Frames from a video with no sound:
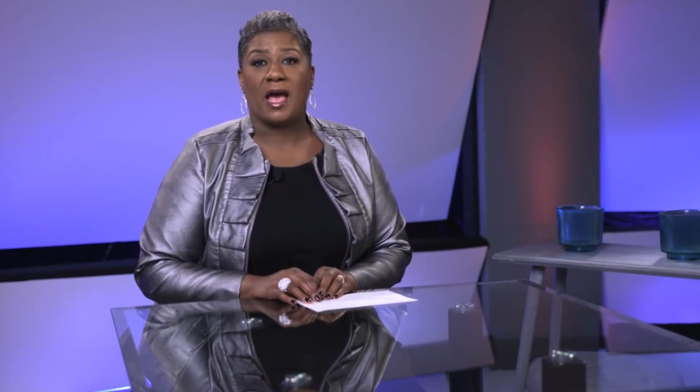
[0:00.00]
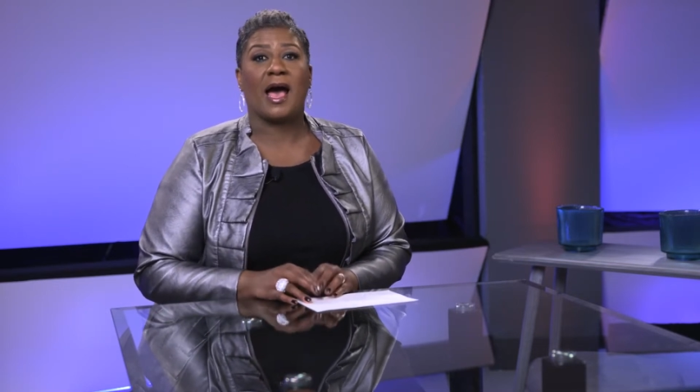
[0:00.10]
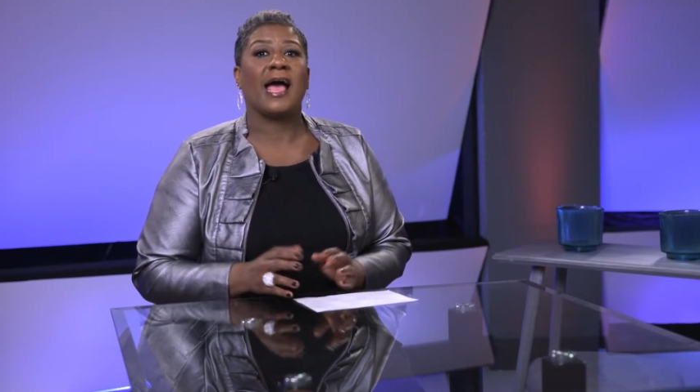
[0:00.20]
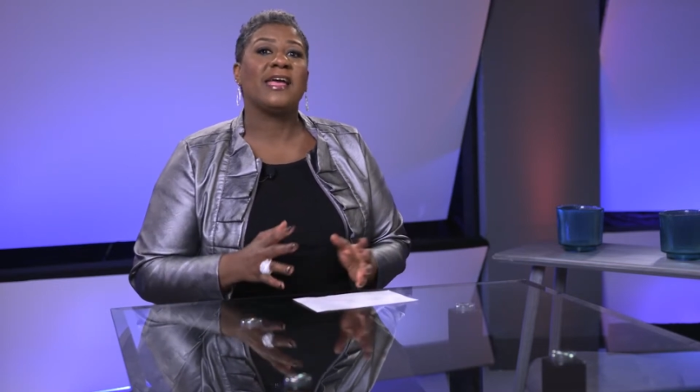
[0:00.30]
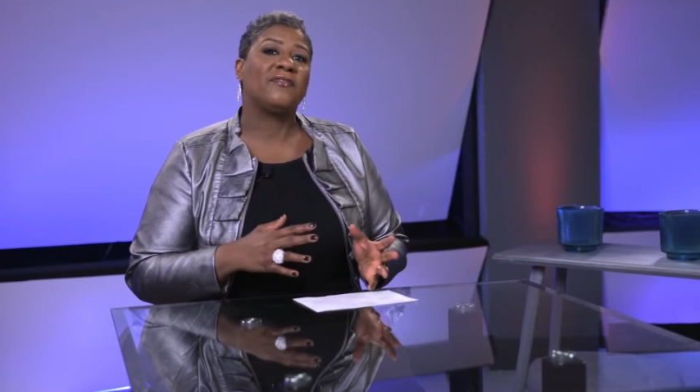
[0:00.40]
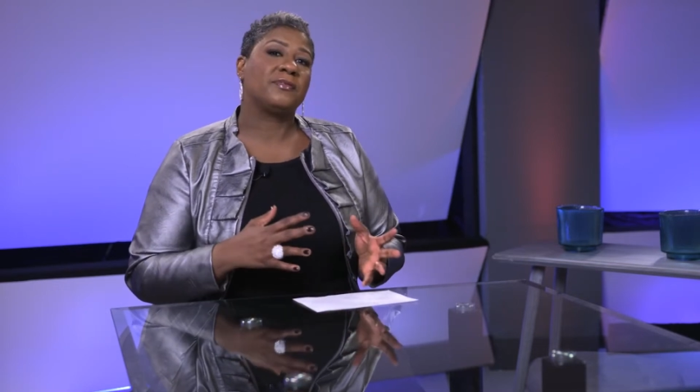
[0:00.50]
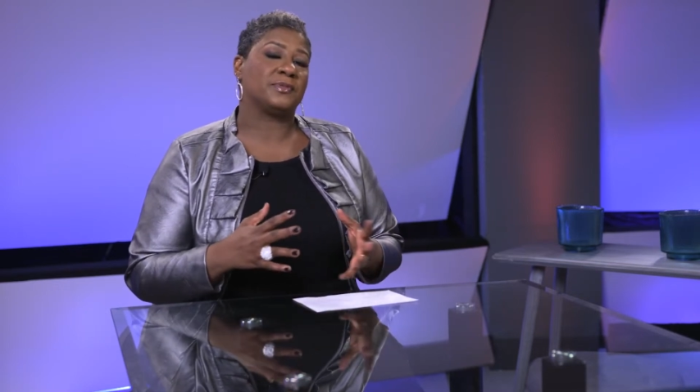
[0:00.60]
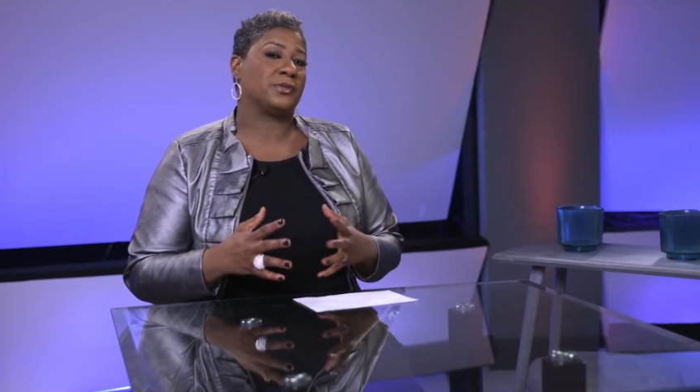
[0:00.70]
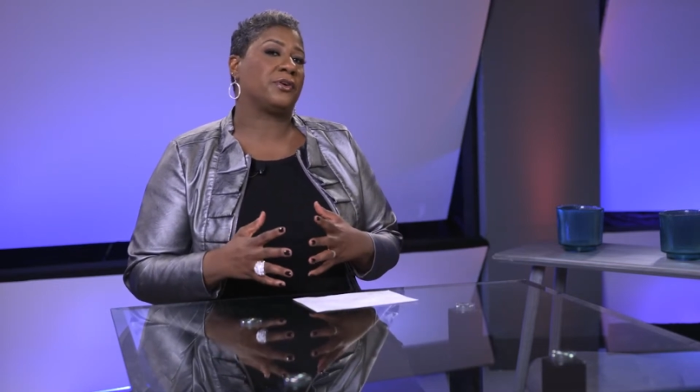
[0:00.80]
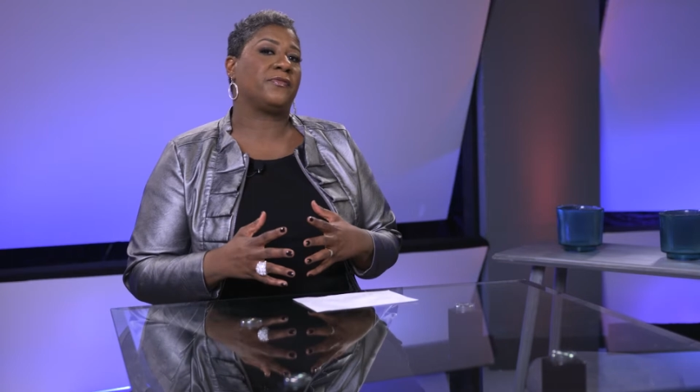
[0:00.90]
I have
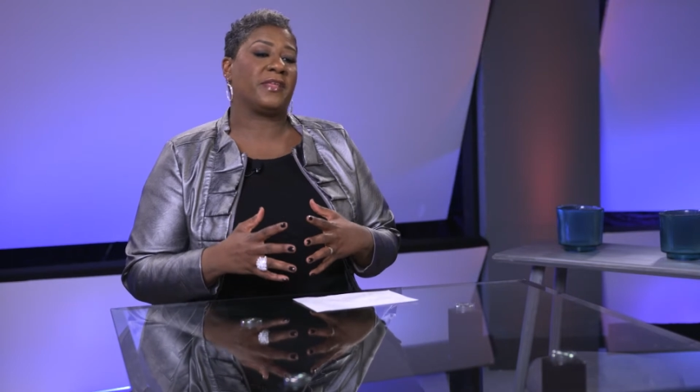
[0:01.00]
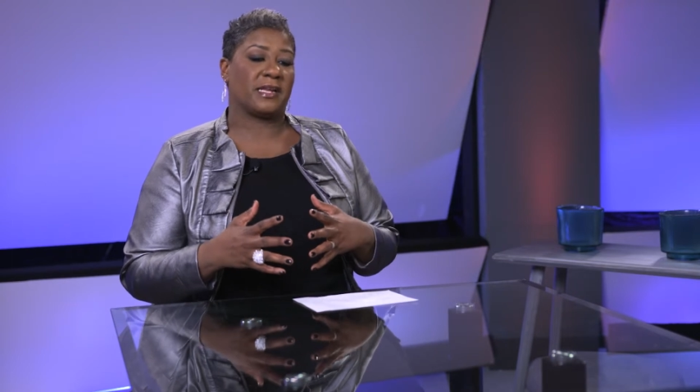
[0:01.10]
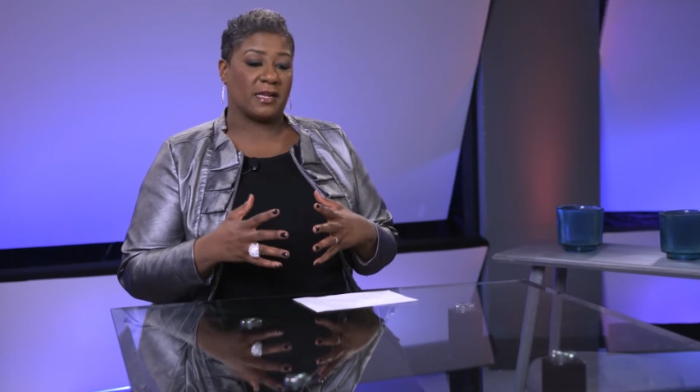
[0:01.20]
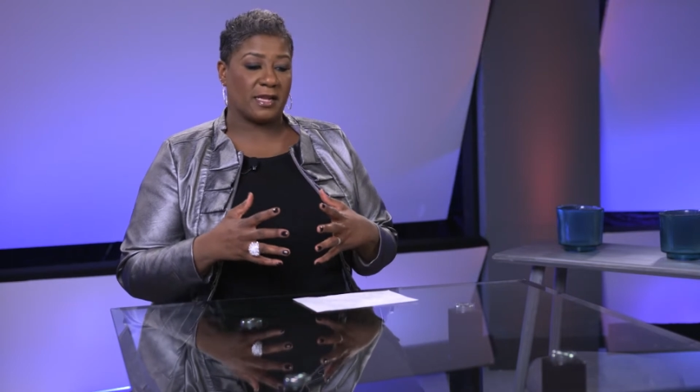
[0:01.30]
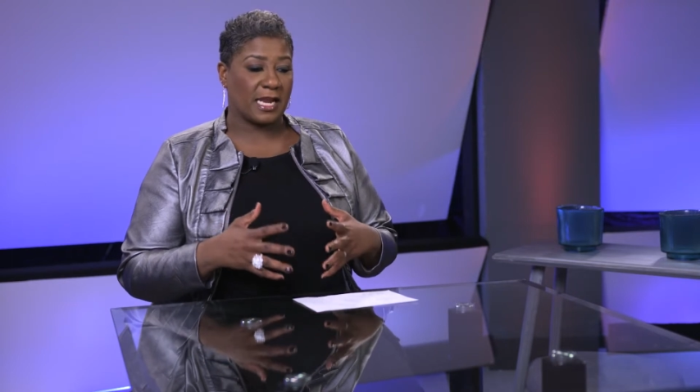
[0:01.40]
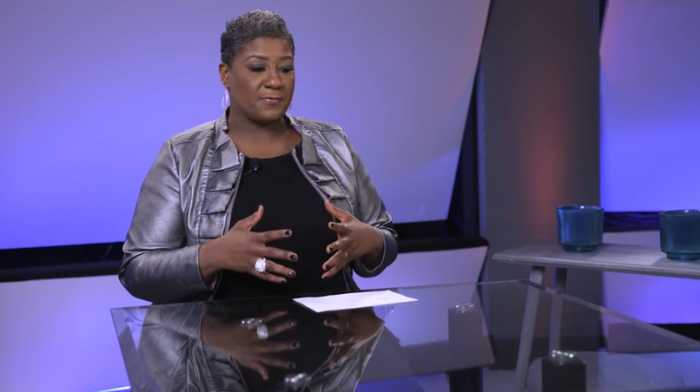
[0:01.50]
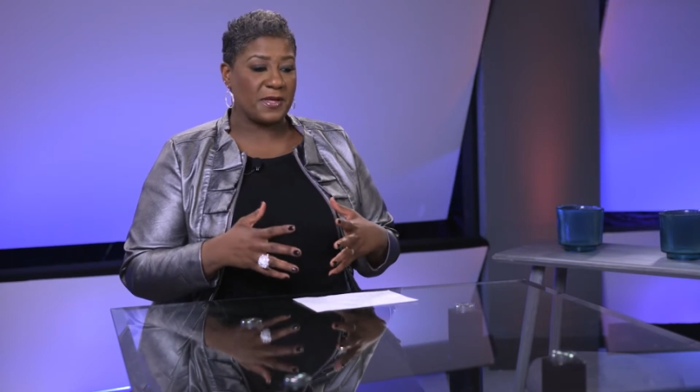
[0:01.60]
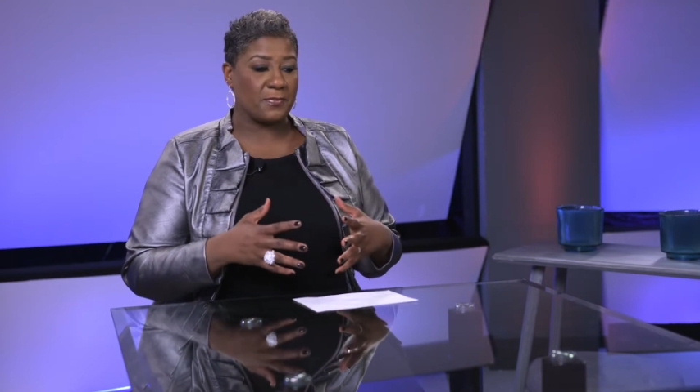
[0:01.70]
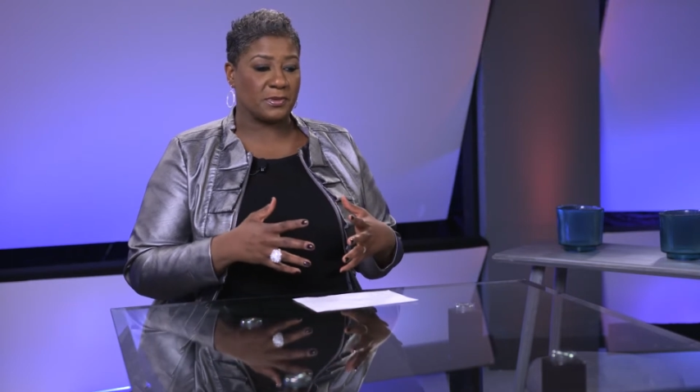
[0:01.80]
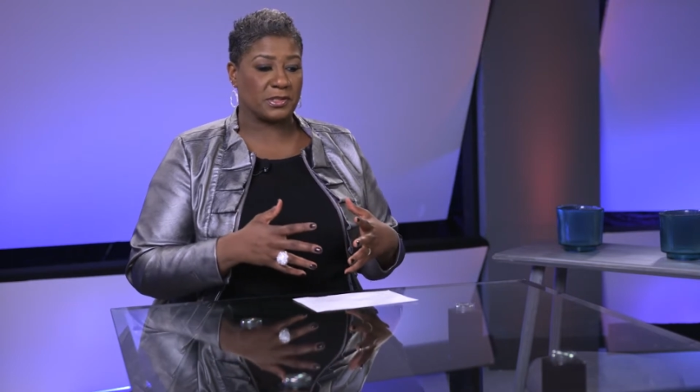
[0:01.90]
observed that a lot of
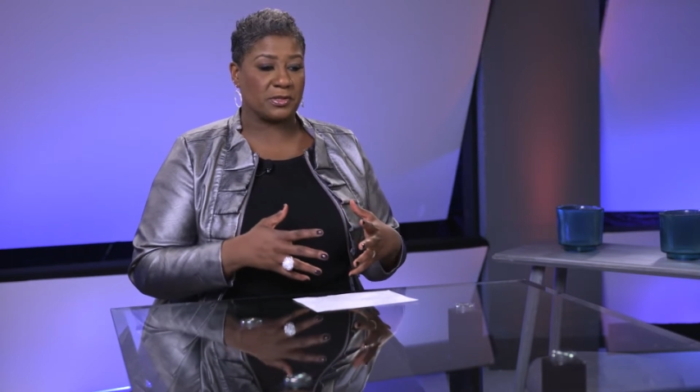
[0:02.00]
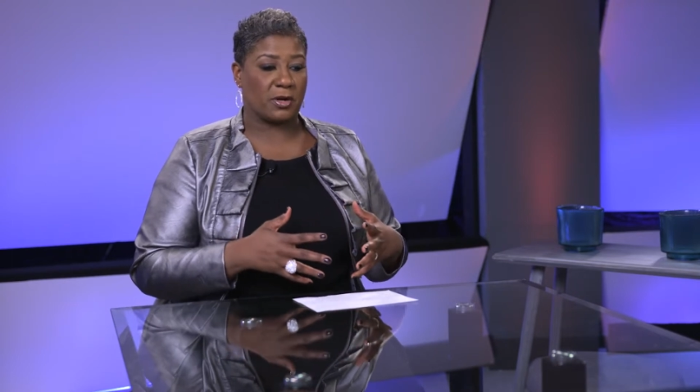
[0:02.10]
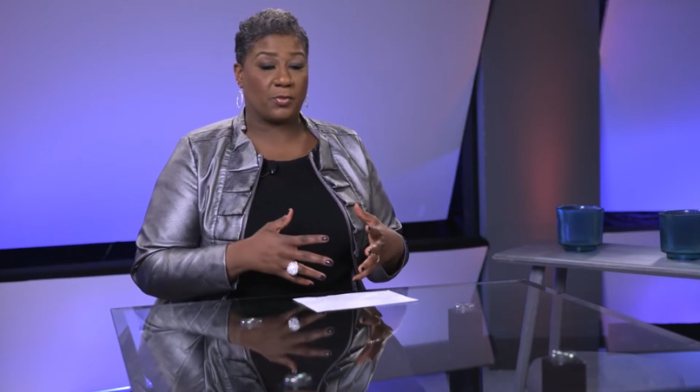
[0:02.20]
people start